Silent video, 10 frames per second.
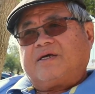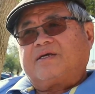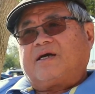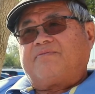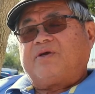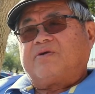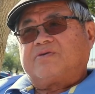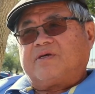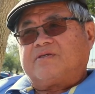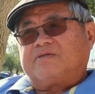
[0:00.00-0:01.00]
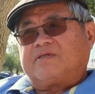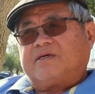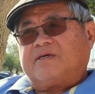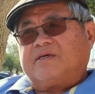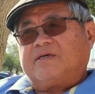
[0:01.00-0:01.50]
They come here, they
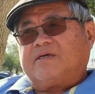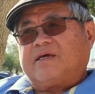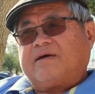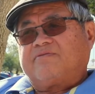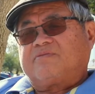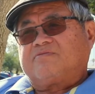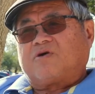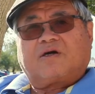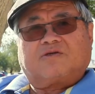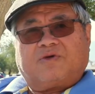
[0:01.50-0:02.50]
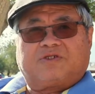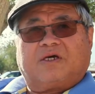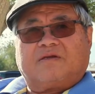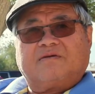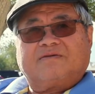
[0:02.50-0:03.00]
have talked to each
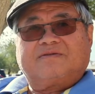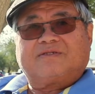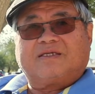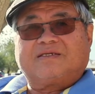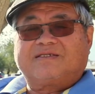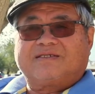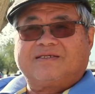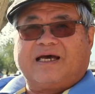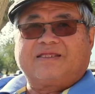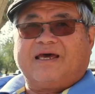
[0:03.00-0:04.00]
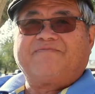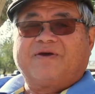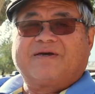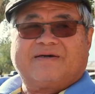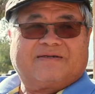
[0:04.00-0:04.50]
other, since it's not that
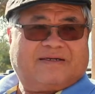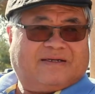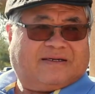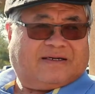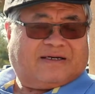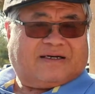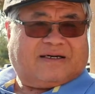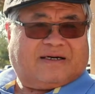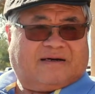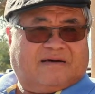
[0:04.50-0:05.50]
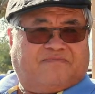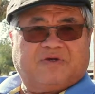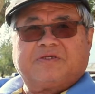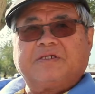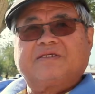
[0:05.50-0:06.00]
big a
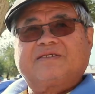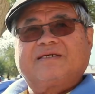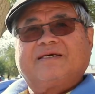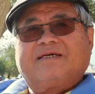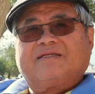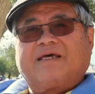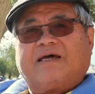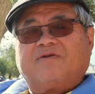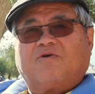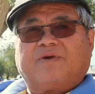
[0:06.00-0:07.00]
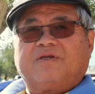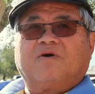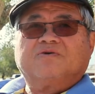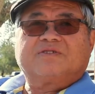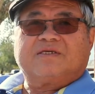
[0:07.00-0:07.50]
business that nobody
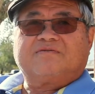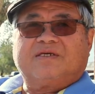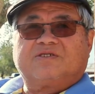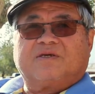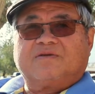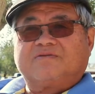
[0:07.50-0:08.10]
knows each other